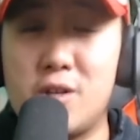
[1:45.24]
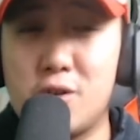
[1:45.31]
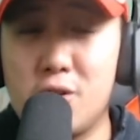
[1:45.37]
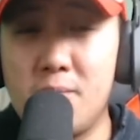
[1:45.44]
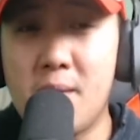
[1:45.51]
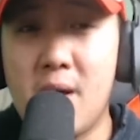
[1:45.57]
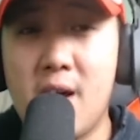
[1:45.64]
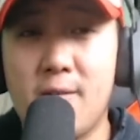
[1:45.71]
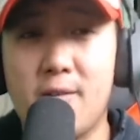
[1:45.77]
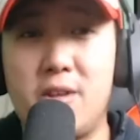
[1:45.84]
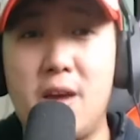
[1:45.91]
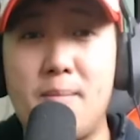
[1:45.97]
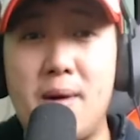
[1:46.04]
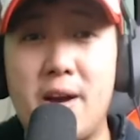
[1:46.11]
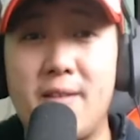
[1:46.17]
Troop for
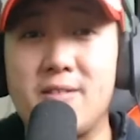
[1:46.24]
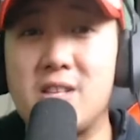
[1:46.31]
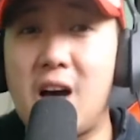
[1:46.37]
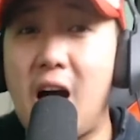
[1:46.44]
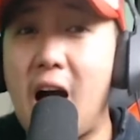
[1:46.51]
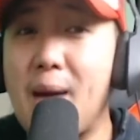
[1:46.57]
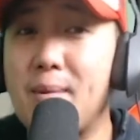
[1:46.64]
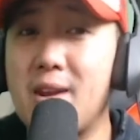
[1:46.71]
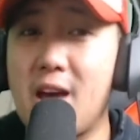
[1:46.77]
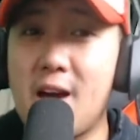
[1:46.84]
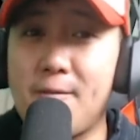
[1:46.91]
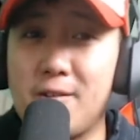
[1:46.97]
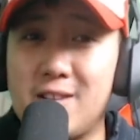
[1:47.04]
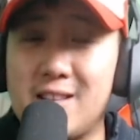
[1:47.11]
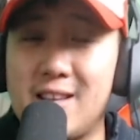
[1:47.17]
the amount of time and
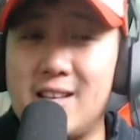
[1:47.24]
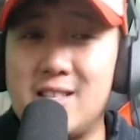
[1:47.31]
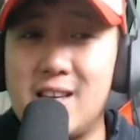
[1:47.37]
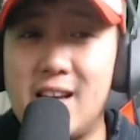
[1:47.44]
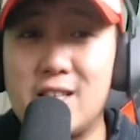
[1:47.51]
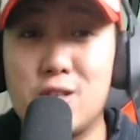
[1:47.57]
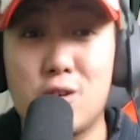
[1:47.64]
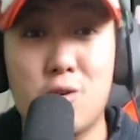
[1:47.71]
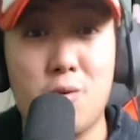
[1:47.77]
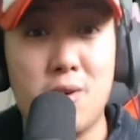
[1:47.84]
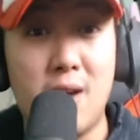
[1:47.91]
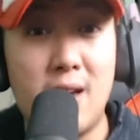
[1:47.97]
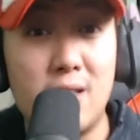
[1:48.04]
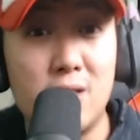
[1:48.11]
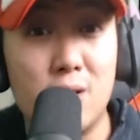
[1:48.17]
effort that they take to
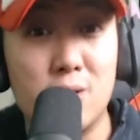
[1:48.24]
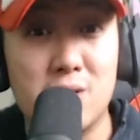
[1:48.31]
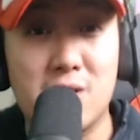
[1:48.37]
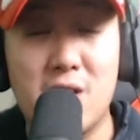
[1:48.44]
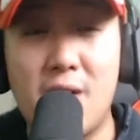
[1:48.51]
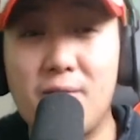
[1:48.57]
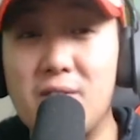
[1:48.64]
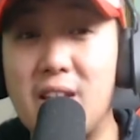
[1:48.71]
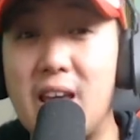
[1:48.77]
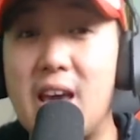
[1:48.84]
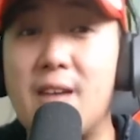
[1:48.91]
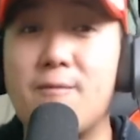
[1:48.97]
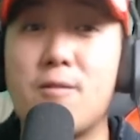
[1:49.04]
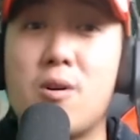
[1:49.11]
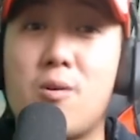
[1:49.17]
create those lovely
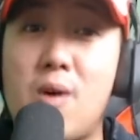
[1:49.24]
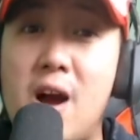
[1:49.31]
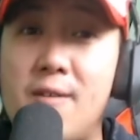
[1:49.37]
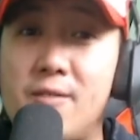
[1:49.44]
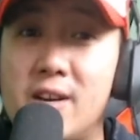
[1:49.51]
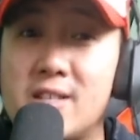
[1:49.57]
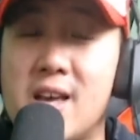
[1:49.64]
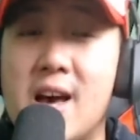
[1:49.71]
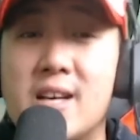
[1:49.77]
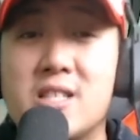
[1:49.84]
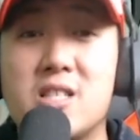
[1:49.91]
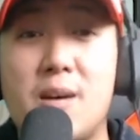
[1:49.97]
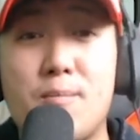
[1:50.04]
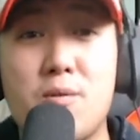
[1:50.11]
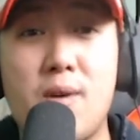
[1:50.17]
infographics
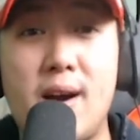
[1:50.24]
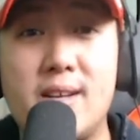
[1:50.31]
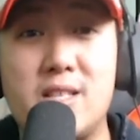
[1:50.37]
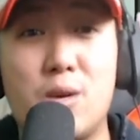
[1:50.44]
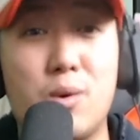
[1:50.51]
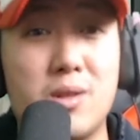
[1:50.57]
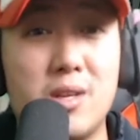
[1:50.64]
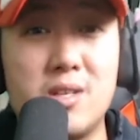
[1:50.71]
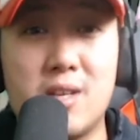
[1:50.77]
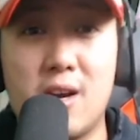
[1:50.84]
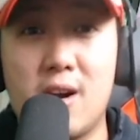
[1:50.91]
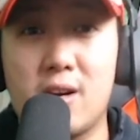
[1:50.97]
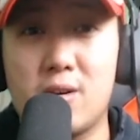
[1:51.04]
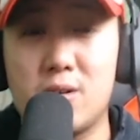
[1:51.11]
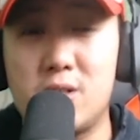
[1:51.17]
summarizing what these
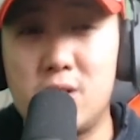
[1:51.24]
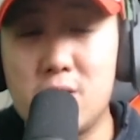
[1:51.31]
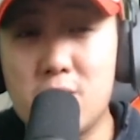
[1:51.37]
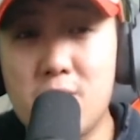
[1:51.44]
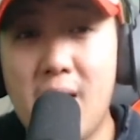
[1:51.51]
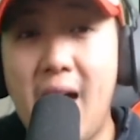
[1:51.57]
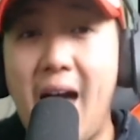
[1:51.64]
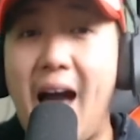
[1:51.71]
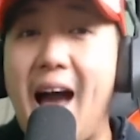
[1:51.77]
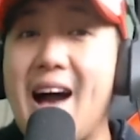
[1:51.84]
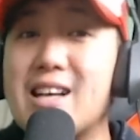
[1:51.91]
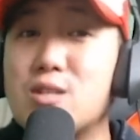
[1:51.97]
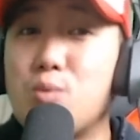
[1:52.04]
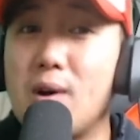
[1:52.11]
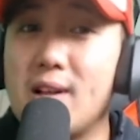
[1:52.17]
characters do,
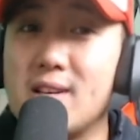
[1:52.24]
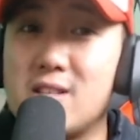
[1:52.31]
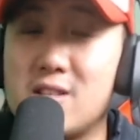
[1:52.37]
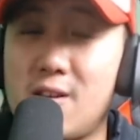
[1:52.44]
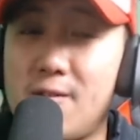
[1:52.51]
as well as to